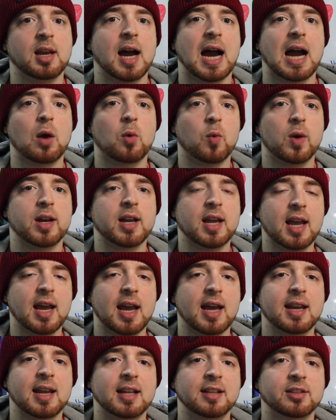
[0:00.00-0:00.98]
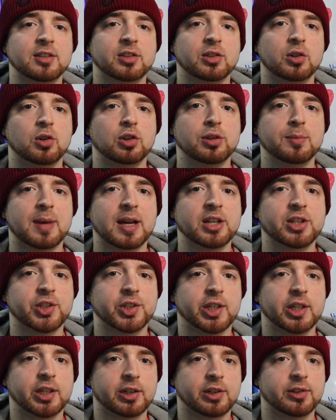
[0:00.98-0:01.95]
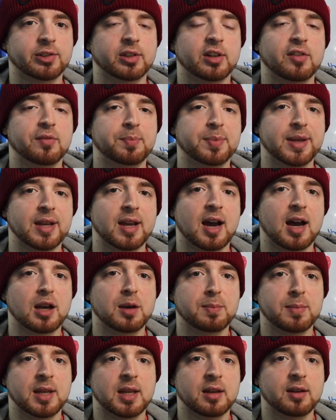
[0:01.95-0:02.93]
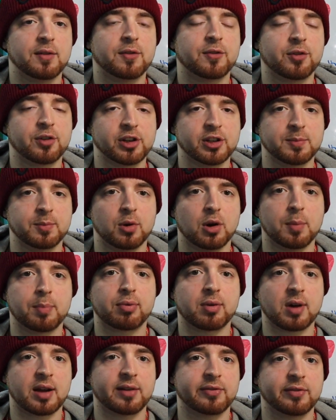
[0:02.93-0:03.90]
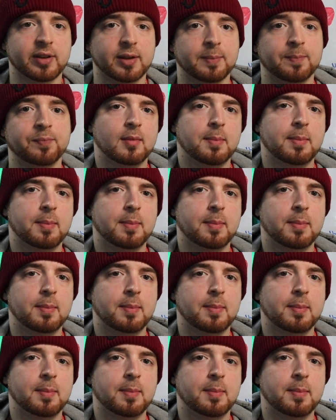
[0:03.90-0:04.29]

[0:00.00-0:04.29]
I went ahead and sold my shares of Beyond Meat for a small profit.